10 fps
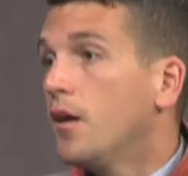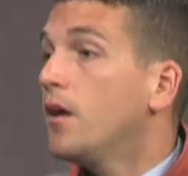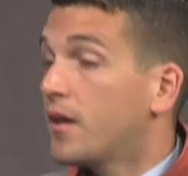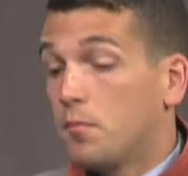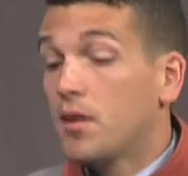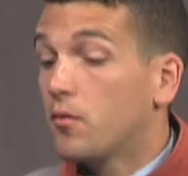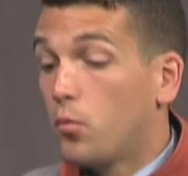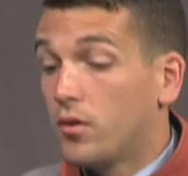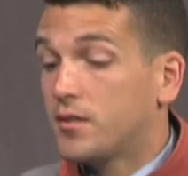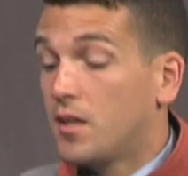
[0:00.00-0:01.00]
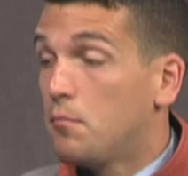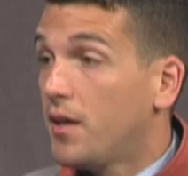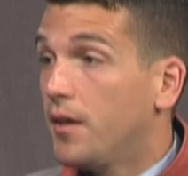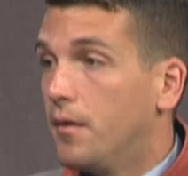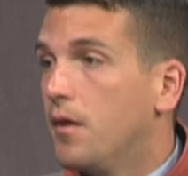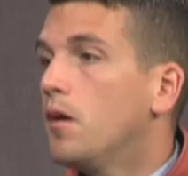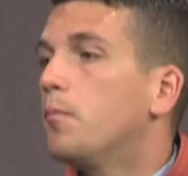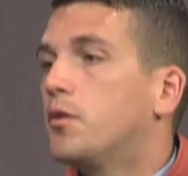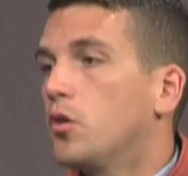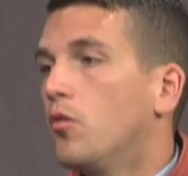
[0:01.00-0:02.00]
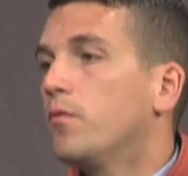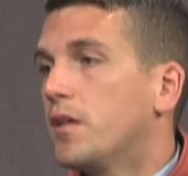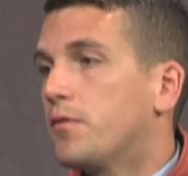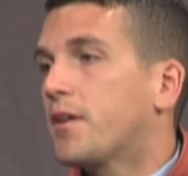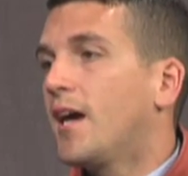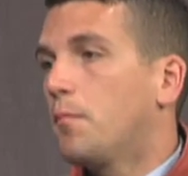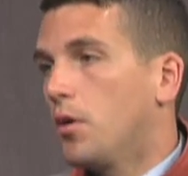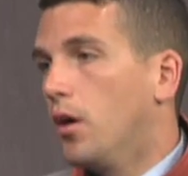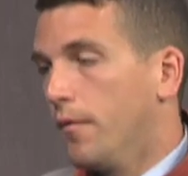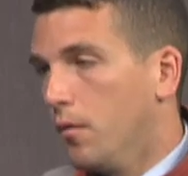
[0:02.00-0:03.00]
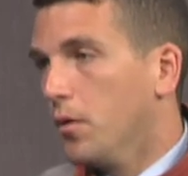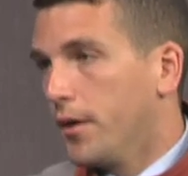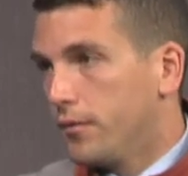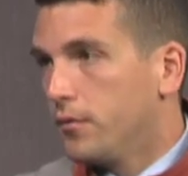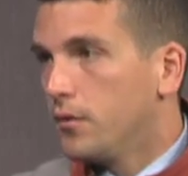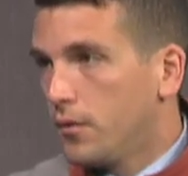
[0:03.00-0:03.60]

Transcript: It can be in the same bin, but don't leave your cap on the bottle.